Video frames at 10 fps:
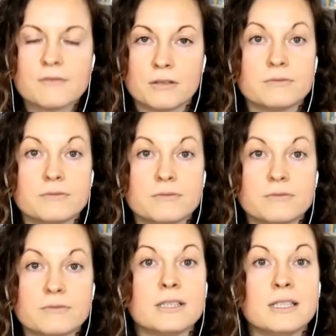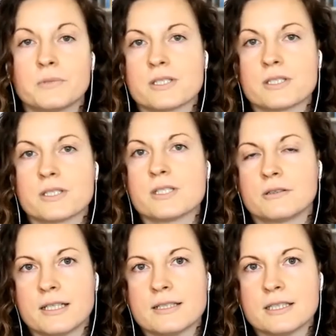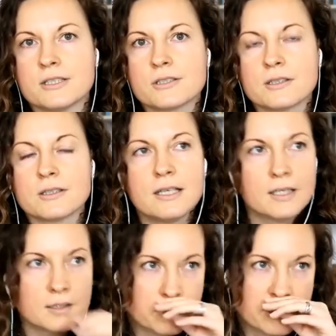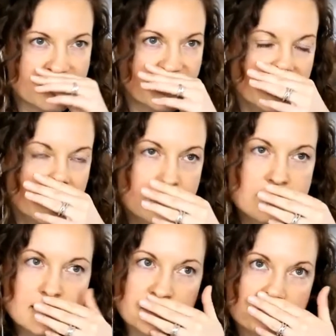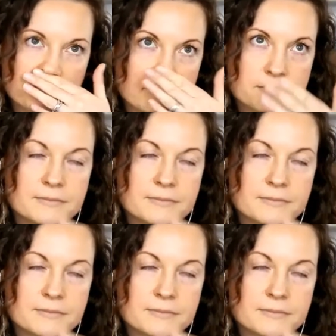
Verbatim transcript: might involve leaving that particular organization. But so I guess,